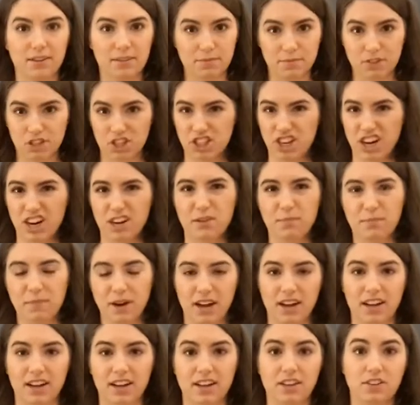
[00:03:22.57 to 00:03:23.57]
share
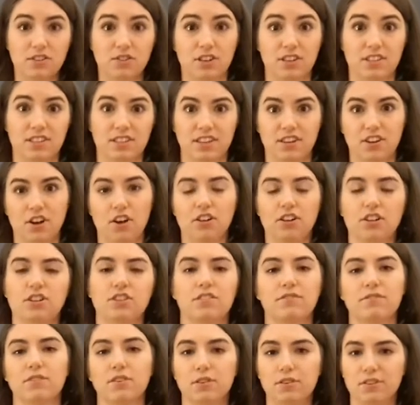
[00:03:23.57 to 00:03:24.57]
my interest and knowledge
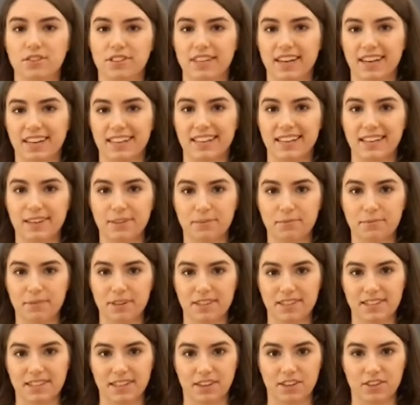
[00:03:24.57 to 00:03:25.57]
in vocal technique with
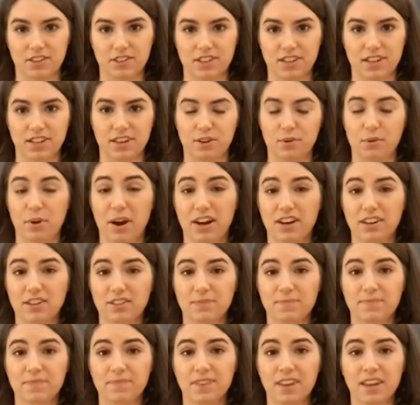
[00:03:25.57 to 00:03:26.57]
singers in
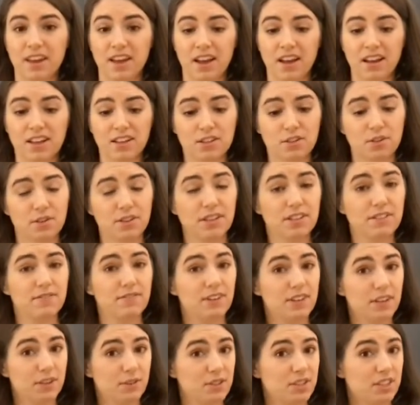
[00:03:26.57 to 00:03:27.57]
choirs. So this
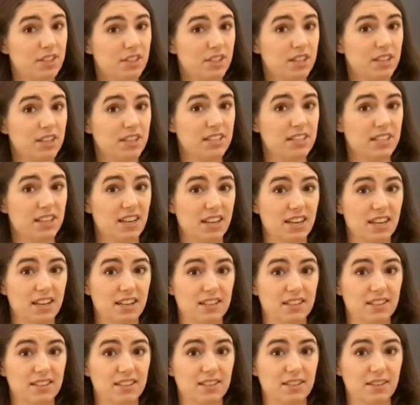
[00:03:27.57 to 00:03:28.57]
video series
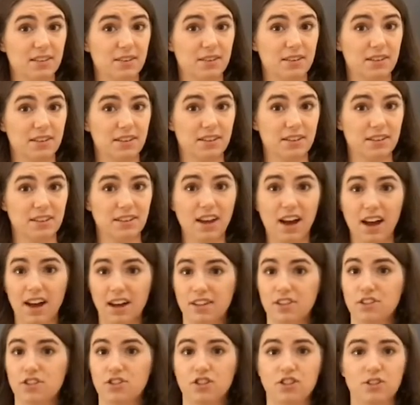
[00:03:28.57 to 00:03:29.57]
is,
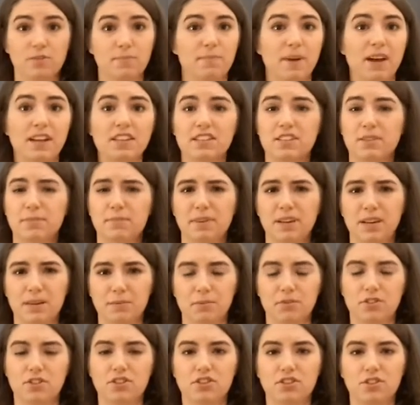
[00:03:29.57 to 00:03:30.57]
it's just meant to be
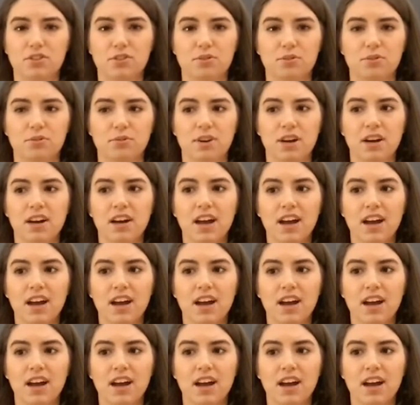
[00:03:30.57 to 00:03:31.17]
able to